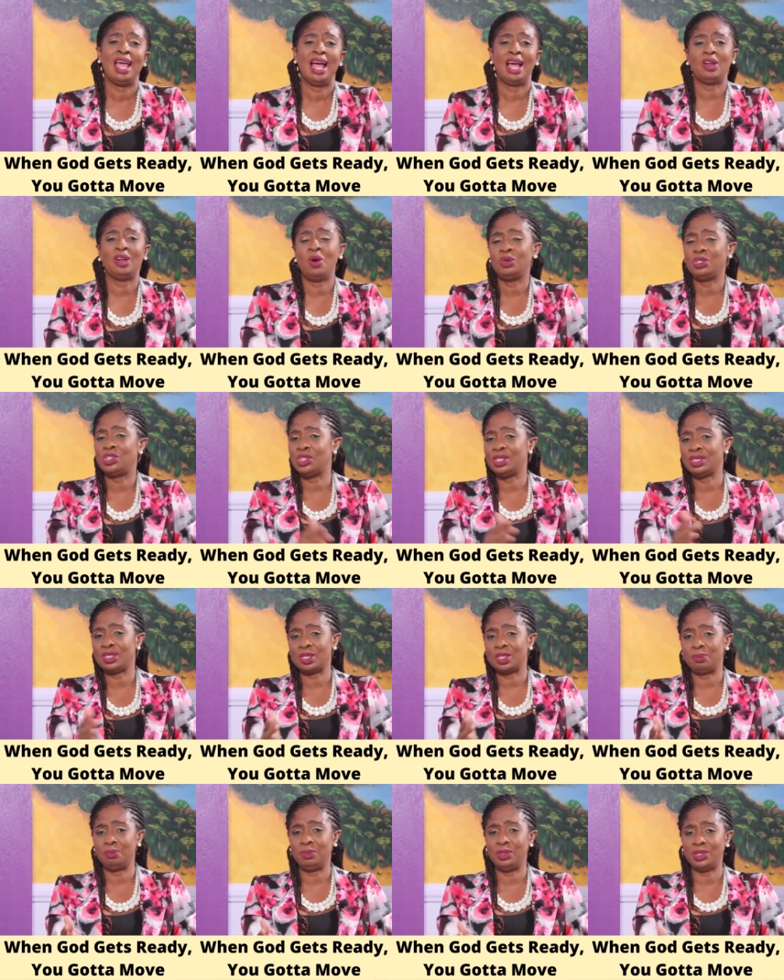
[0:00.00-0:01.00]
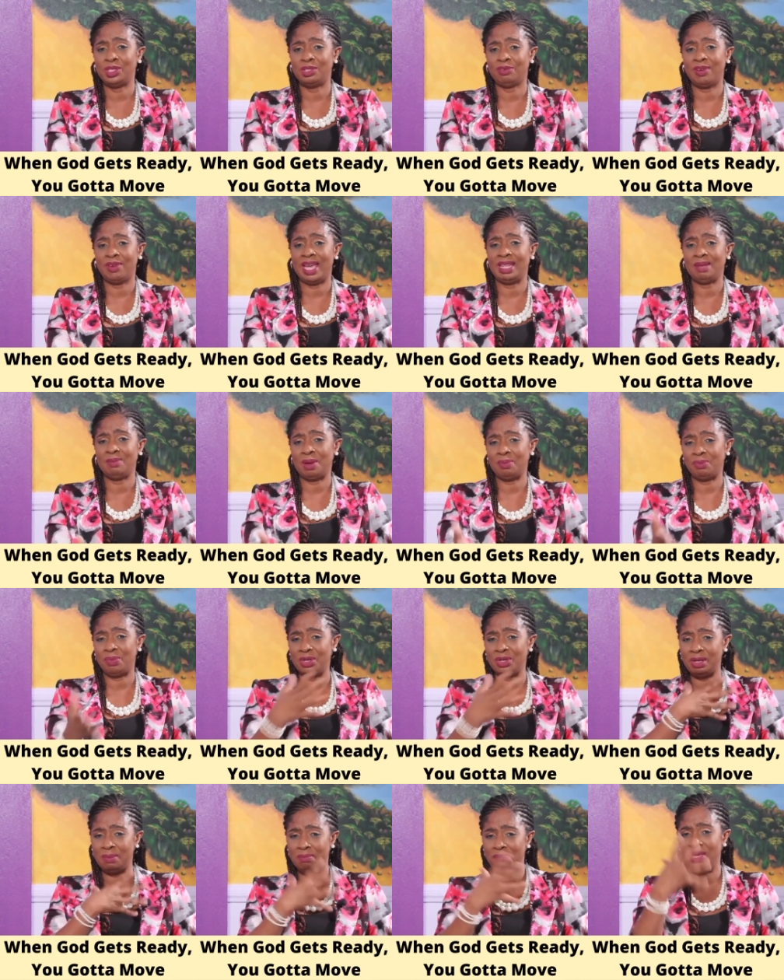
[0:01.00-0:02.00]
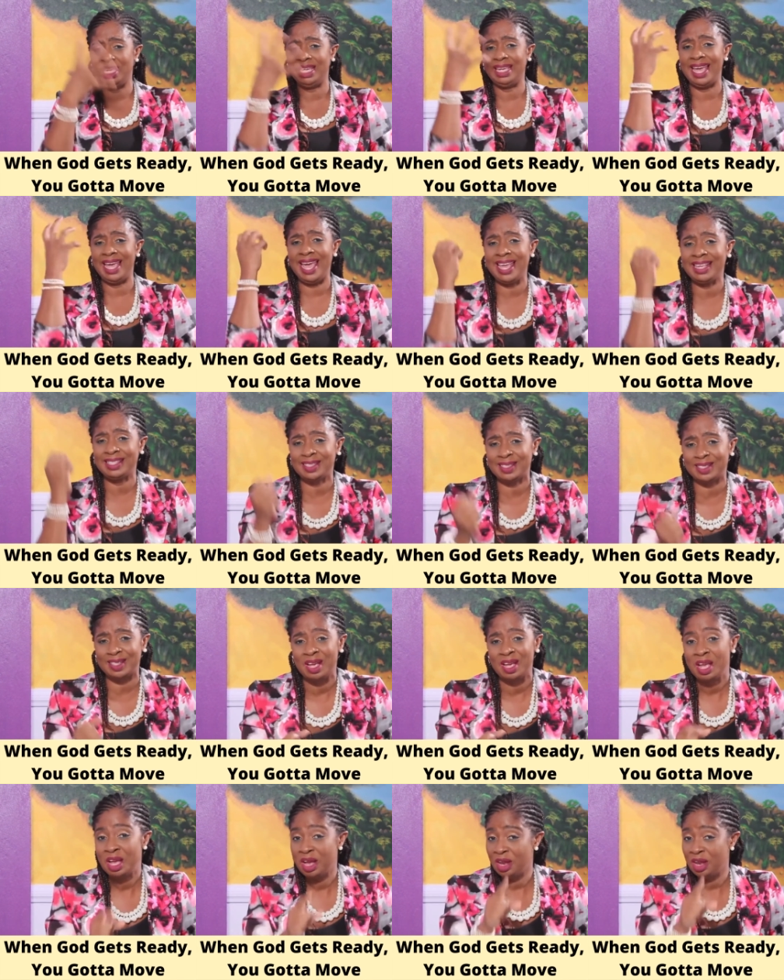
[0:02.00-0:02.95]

and how Jesus beautified them and put the big S,